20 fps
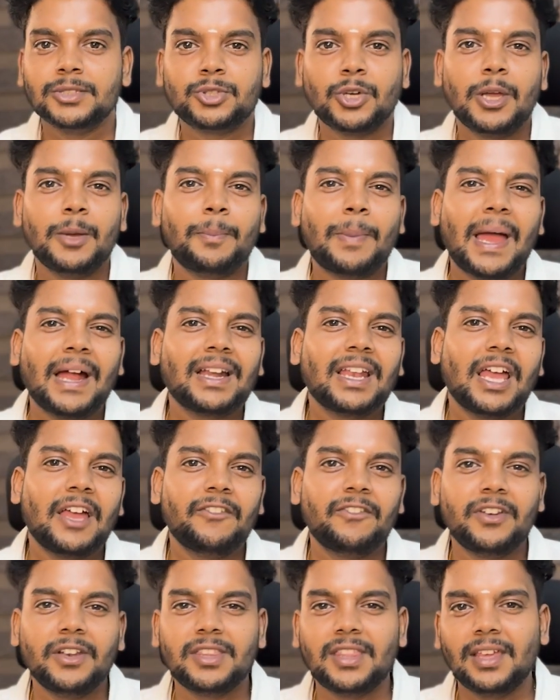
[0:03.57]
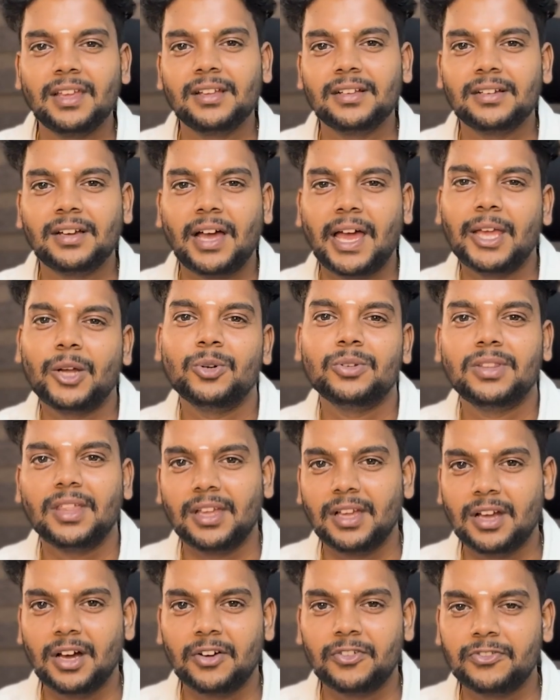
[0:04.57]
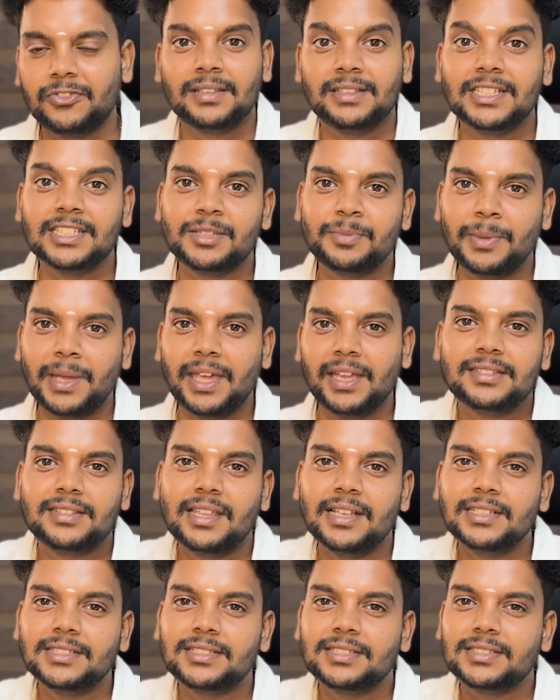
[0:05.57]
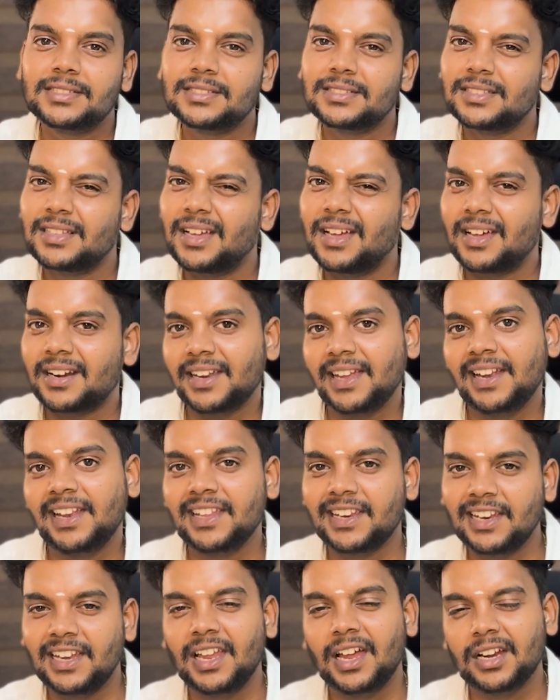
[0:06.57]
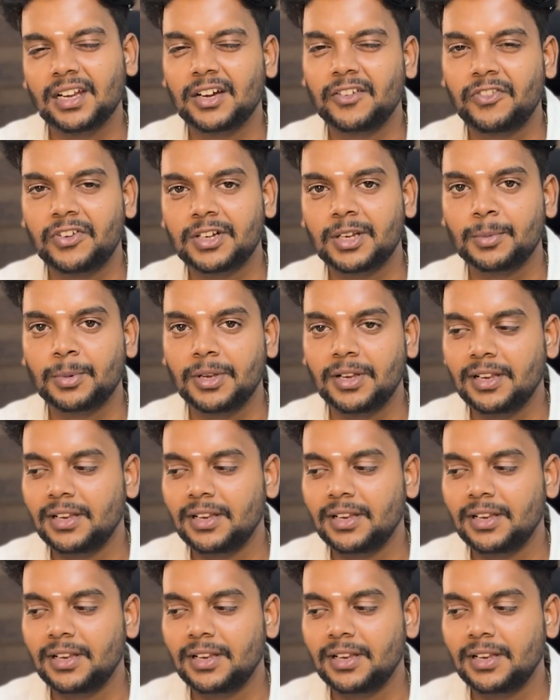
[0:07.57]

So I packed everything I could think of. This made things really uncomfortable.